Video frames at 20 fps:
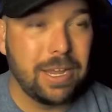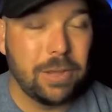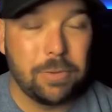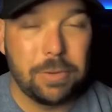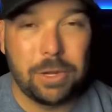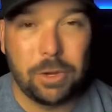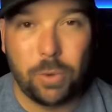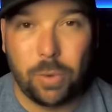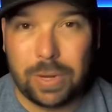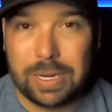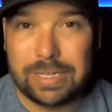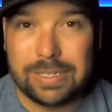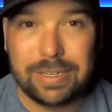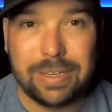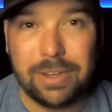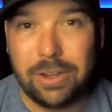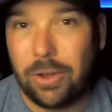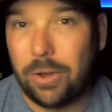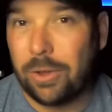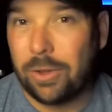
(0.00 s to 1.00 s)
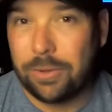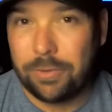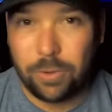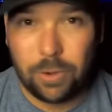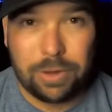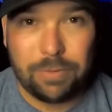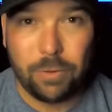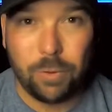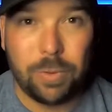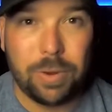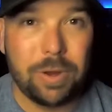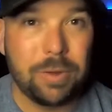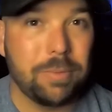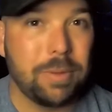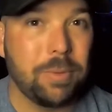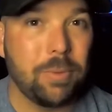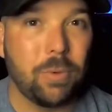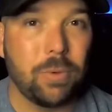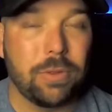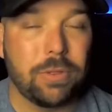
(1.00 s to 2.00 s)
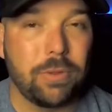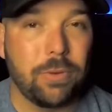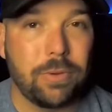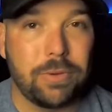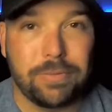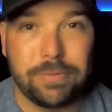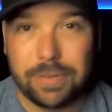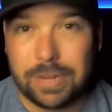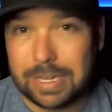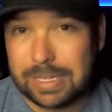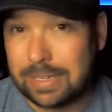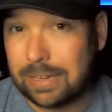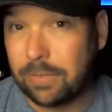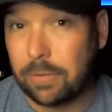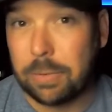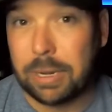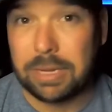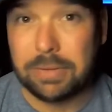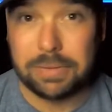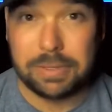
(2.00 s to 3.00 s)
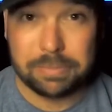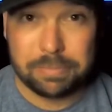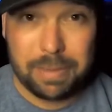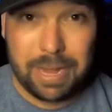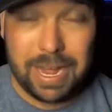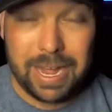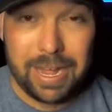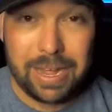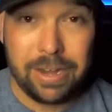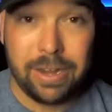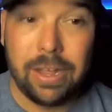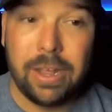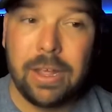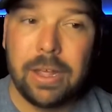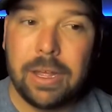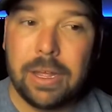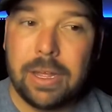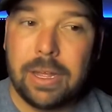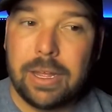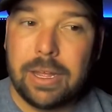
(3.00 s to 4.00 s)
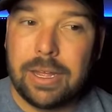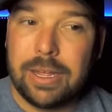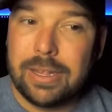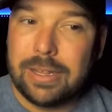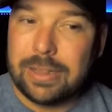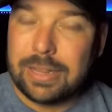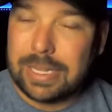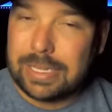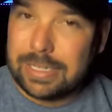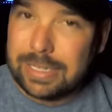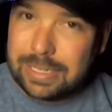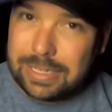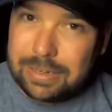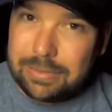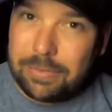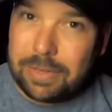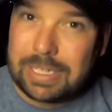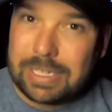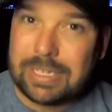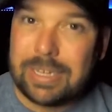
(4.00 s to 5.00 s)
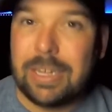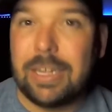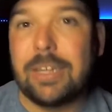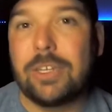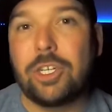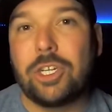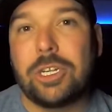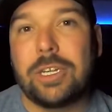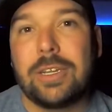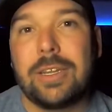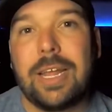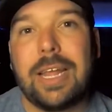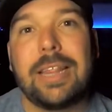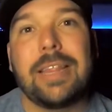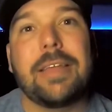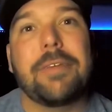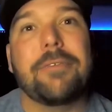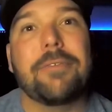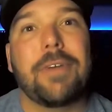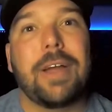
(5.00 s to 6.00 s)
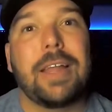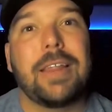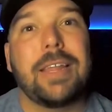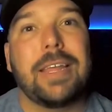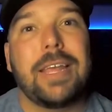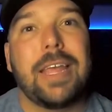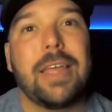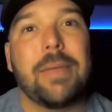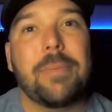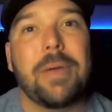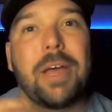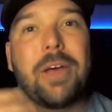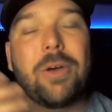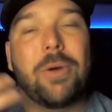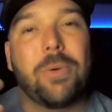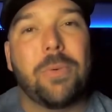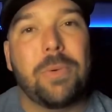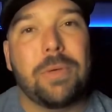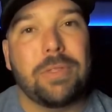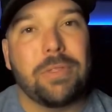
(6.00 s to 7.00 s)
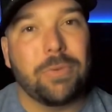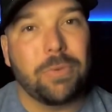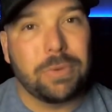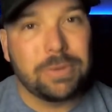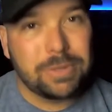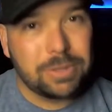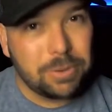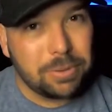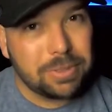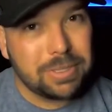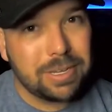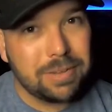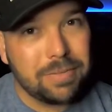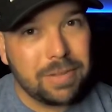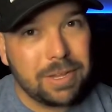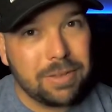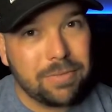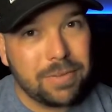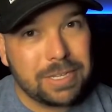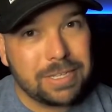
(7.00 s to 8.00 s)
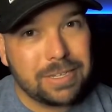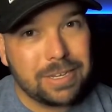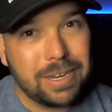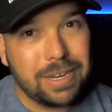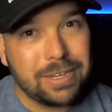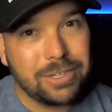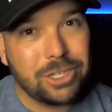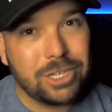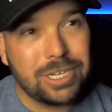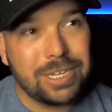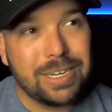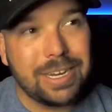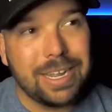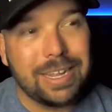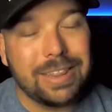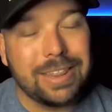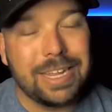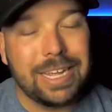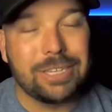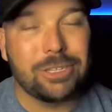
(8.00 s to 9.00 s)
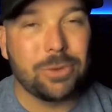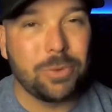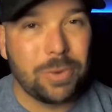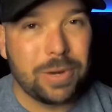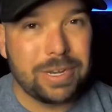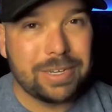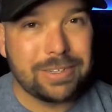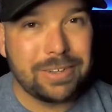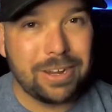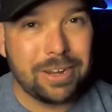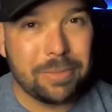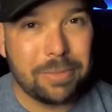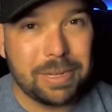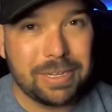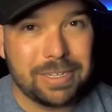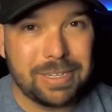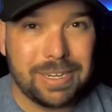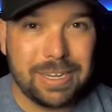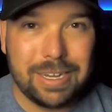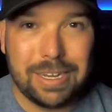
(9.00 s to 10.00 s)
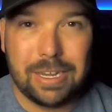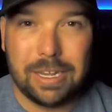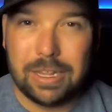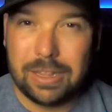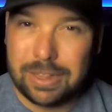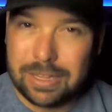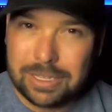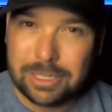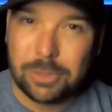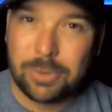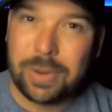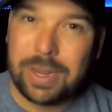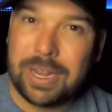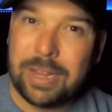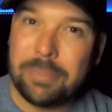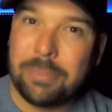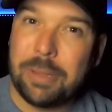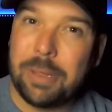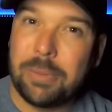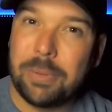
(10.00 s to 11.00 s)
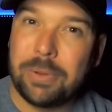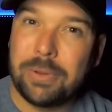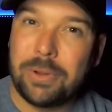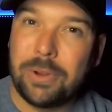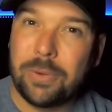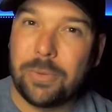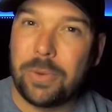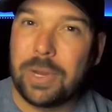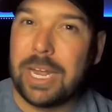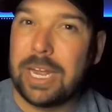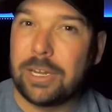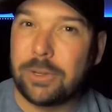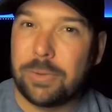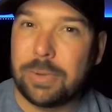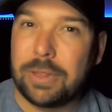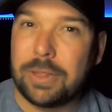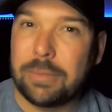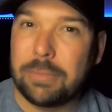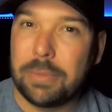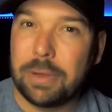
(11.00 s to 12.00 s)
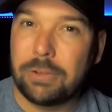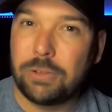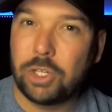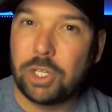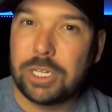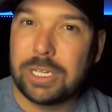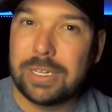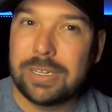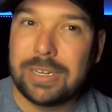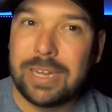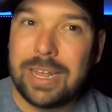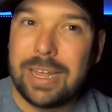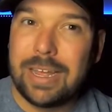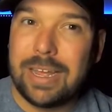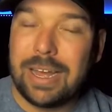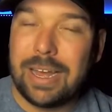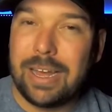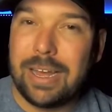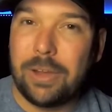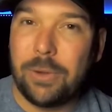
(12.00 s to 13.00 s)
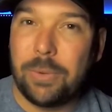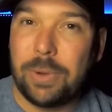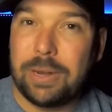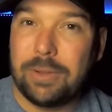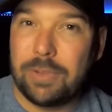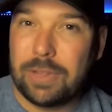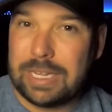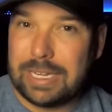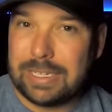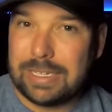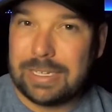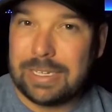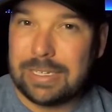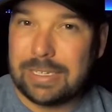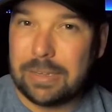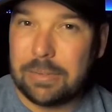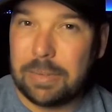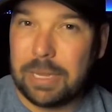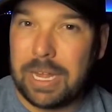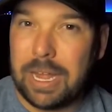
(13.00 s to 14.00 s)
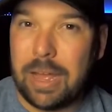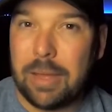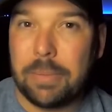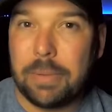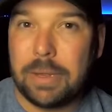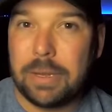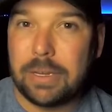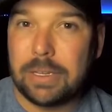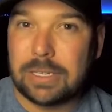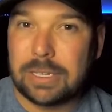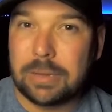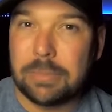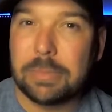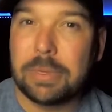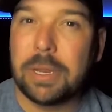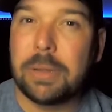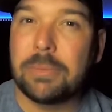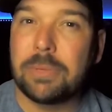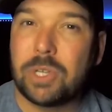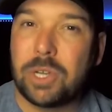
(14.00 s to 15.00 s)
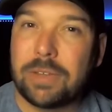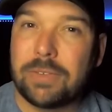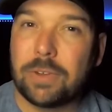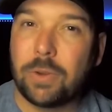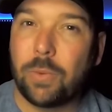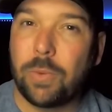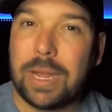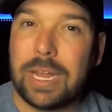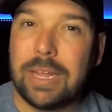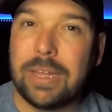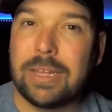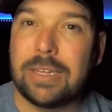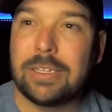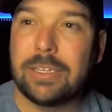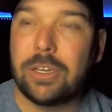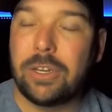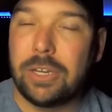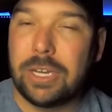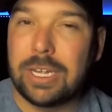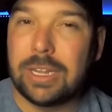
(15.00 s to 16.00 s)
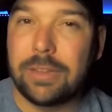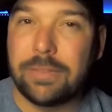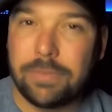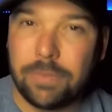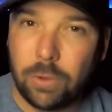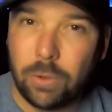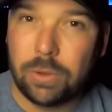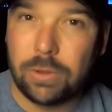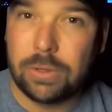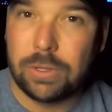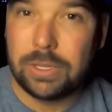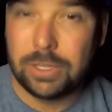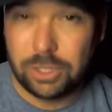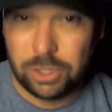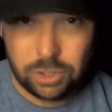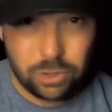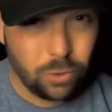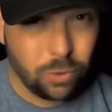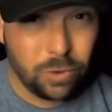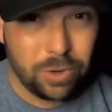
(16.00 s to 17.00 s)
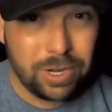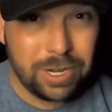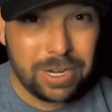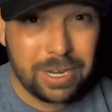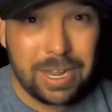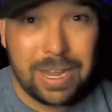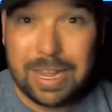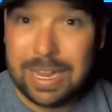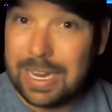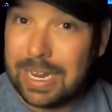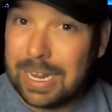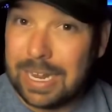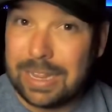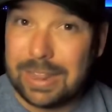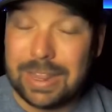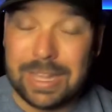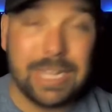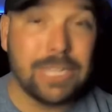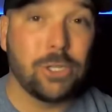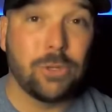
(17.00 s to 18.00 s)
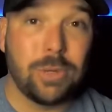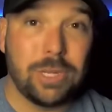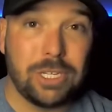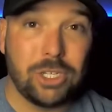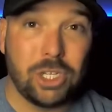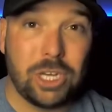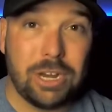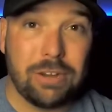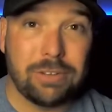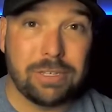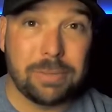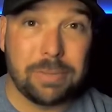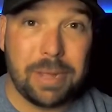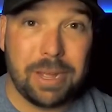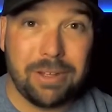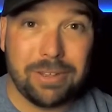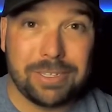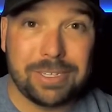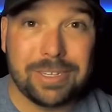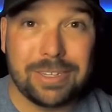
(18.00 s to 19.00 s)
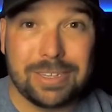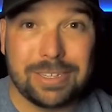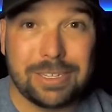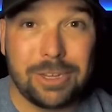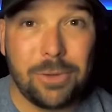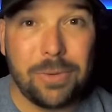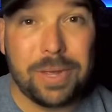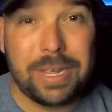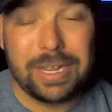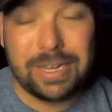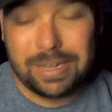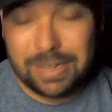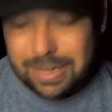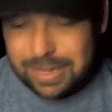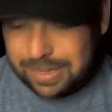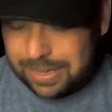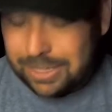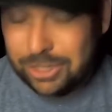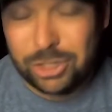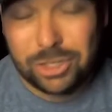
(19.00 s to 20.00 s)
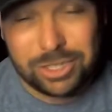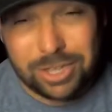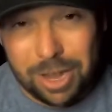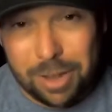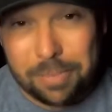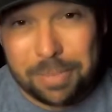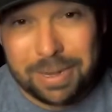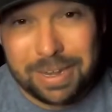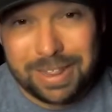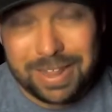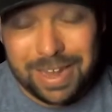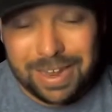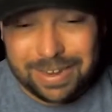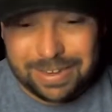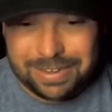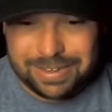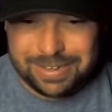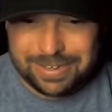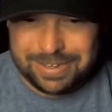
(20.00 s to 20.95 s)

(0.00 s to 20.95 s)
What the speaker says: It went crazy all over everywhere. People were throwing fits. Everybody was mad. They did an investigation, and they finally came out with the results of the investigation, and that's what we're going to talk about today. This way, people don't react with emotion whenever they see something happen. Sometimes you have to wait until you get the full story, and that's what this channel is about. So let's go ahead. Let's just hop into that.